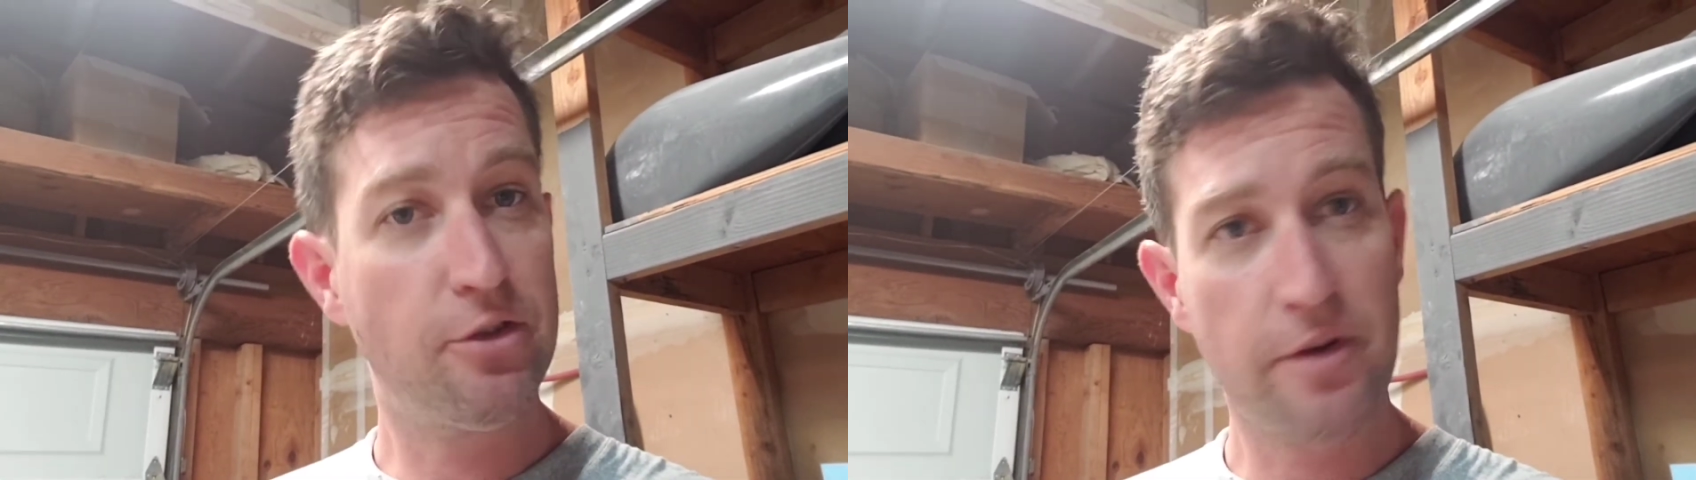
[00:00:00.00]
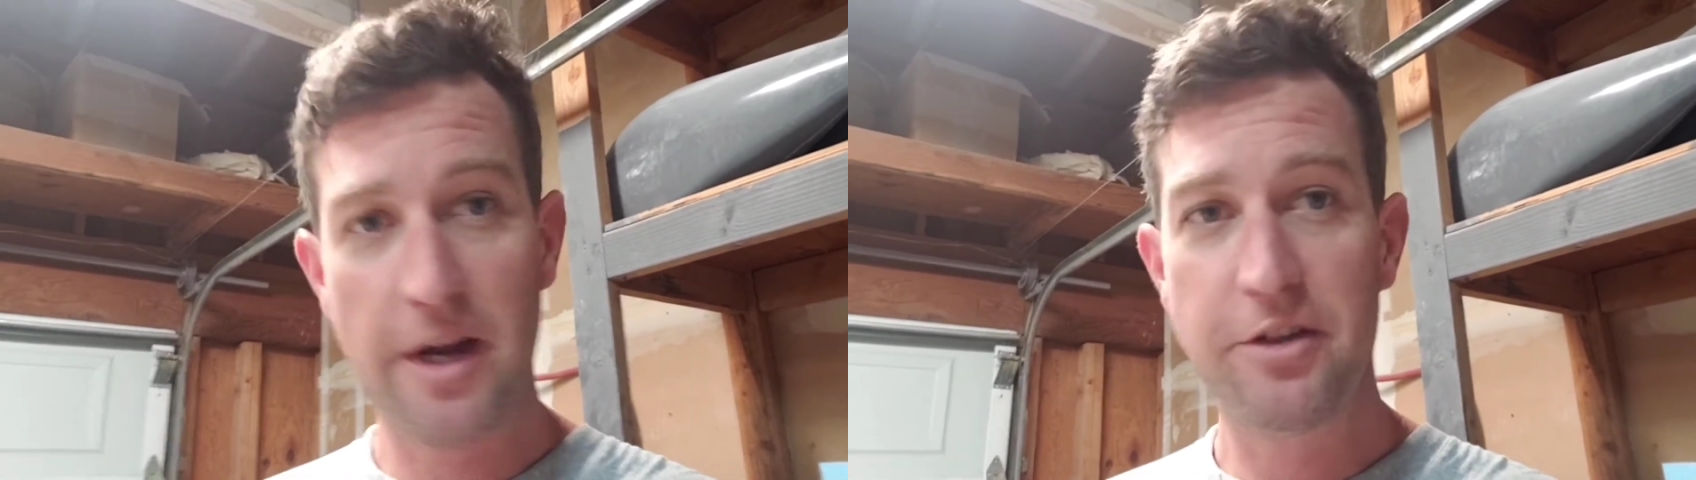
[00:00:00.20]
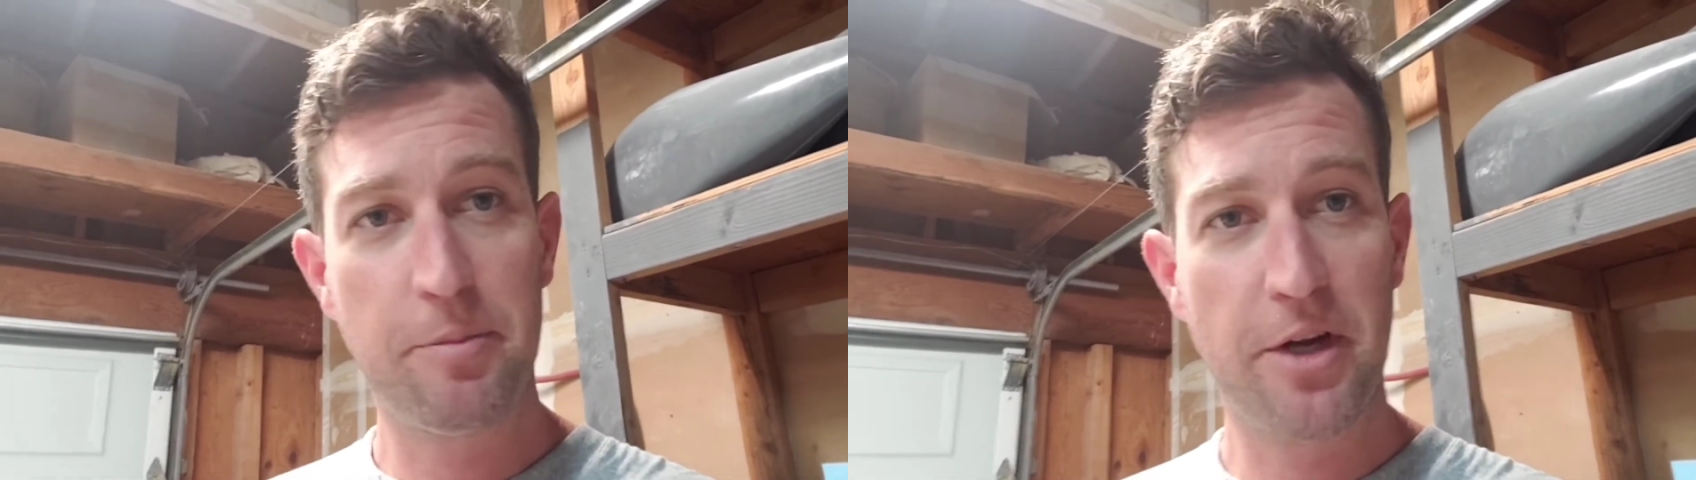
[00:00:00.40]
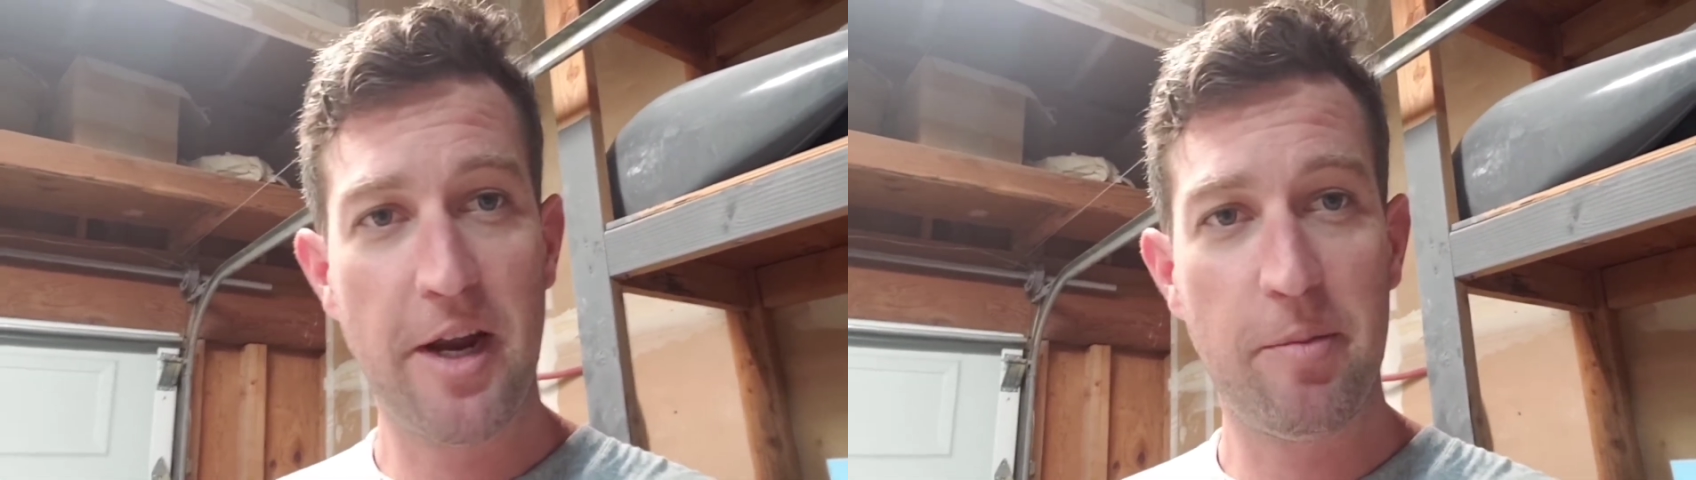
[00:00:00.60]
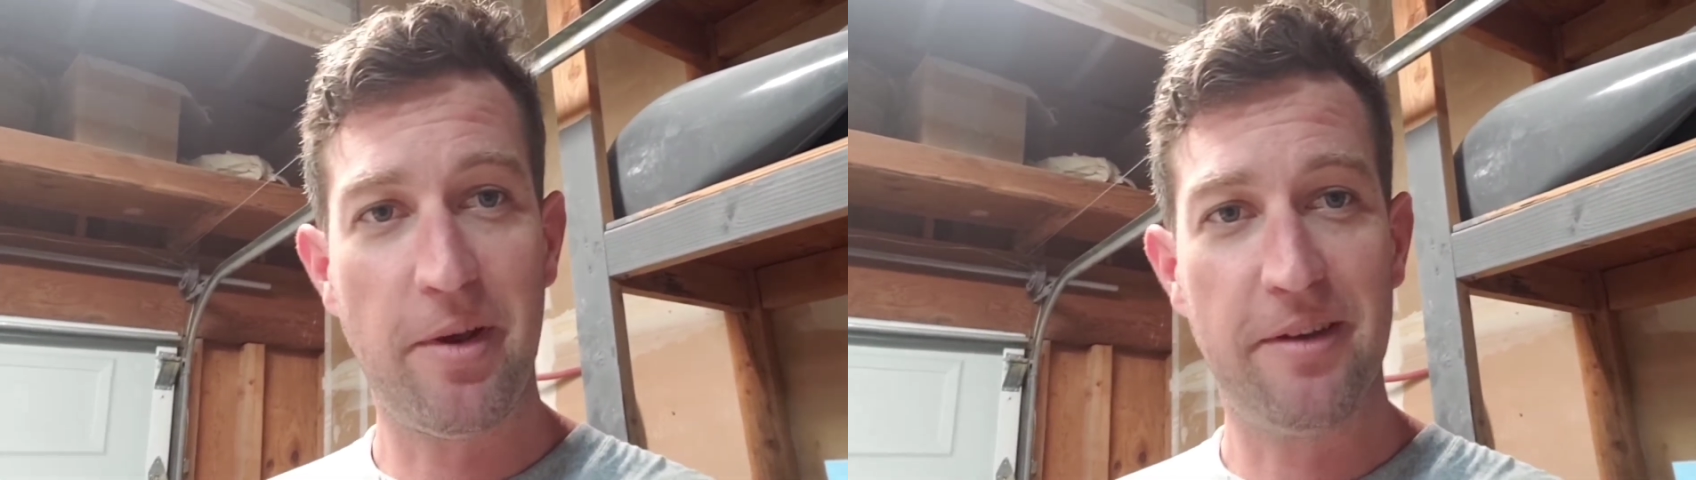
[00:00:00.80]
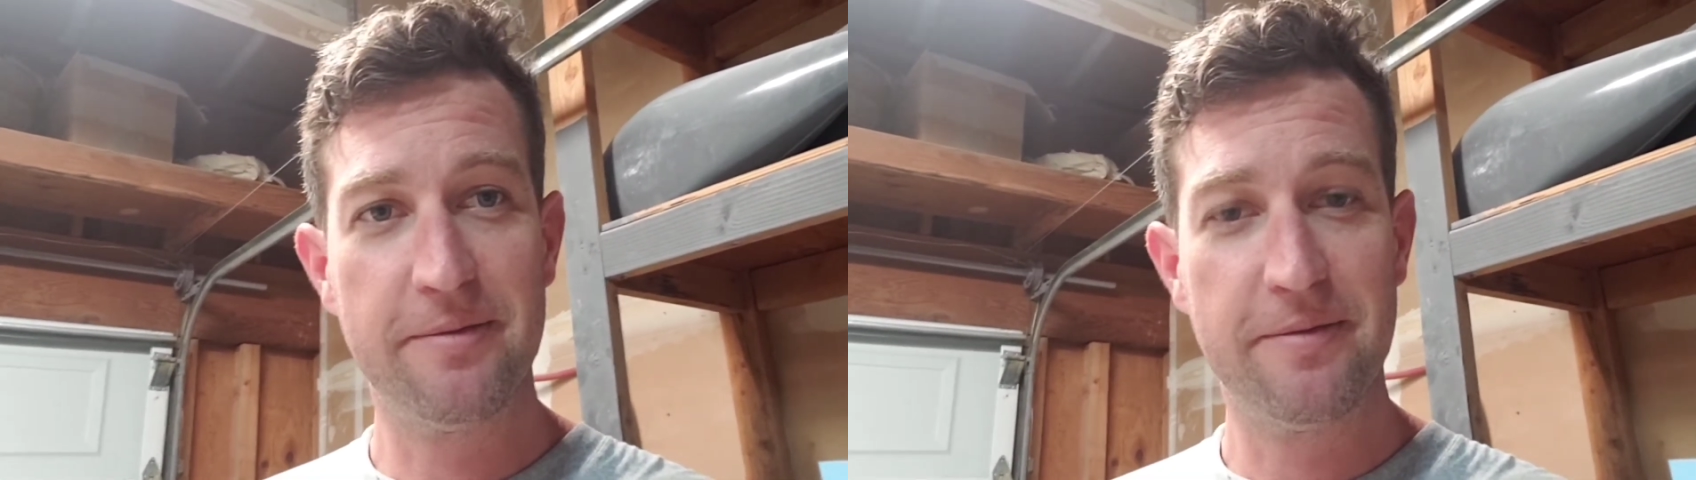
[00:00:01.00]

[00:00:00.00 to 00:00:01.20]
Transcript: scratch up your canopy.